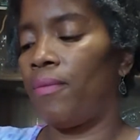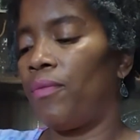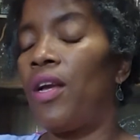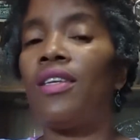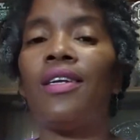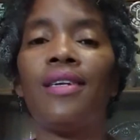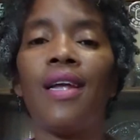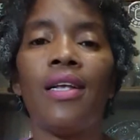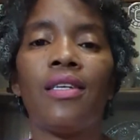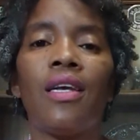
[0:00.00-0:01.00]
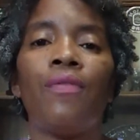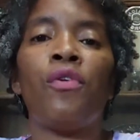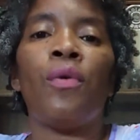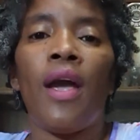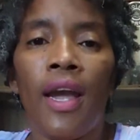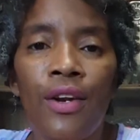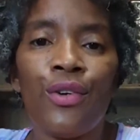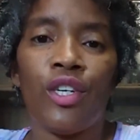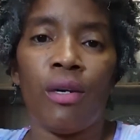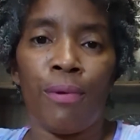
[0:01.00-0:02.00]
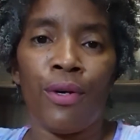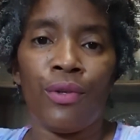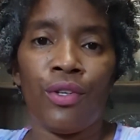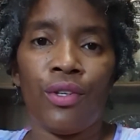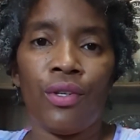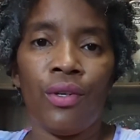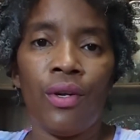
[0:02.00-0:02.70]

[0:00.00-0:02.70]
because it does give you an energy boost.